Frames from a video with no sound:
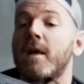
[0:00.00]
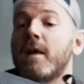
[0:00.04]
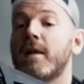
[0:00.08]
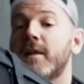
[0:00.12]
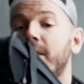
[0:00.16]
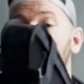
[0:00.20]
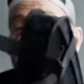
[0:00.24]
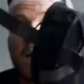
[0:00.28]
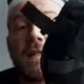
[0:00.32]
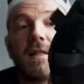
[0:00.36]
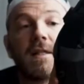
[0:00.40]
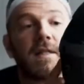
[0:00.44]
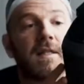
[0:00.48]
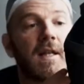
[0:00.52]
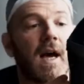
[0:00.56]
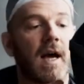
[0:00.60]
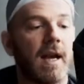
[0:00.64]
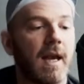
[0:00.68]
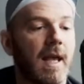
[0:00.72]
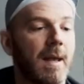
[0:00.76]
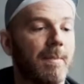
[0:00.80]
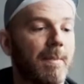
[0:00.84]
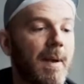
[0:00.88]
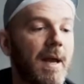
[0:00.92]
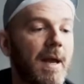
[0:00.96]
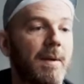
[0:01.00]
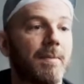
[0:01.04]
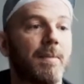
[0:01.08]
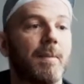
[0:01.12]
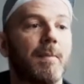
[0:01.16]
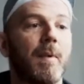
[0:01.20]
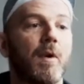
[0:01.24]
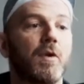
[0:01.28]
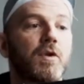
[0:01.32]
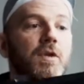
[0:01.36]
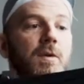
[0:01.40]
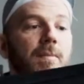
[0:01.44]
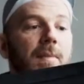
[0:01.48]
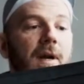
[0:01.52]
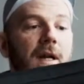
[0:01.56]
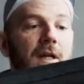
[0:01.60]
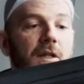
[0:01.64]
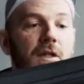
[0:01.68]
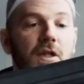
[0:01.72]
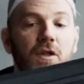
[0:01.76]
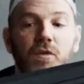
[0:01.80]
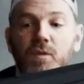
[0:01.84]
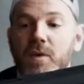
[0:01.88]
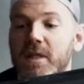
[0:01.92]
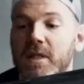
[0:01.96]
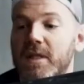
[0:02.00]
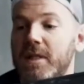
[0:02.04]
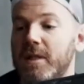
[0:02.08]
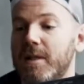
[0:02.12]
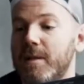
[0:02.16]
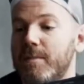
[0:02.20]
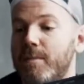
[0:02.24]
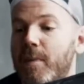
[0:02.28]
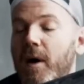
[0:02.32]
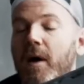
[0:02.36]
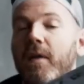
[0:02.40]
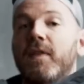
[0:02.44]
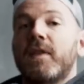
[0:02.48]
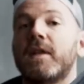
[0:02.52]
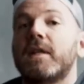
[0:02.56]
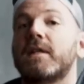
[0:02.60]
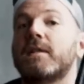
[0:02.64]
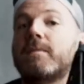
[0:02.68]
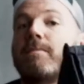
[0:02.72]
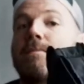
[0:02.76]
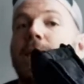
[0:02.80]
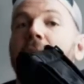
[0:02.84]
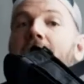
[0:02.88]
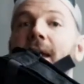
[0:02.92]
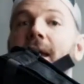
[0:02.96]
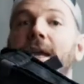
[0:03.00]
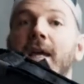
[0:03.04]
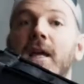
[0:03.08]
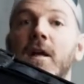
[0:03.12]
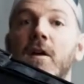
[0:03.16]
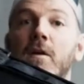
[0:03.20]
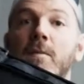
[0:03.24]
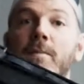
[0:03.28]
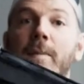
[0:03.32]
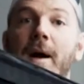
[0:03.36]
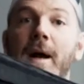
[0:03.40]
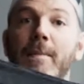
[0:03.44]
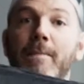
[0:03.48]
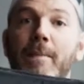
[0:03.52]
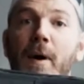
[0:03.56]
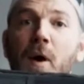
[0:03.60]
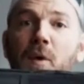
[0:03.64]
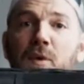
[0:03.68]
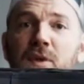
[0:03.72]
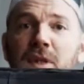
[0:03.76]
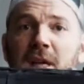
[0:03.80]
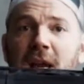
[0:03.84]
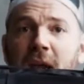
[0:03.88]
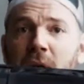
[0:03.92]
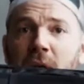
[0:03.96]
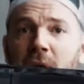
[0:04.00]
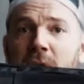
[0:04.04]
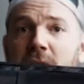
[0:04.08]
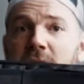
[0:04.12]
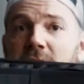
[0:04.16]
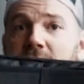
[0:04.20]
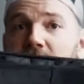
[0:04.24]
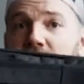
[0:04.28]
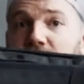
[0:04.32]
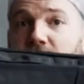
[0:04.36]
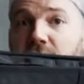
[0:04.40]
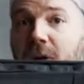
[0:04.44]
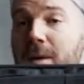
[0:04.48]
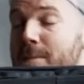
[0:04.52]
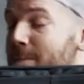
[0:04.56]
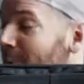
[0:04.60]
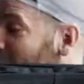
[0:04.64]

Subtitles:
This is not a paid promotion, but I just recently bought this bag here by Post Carry. This is a frame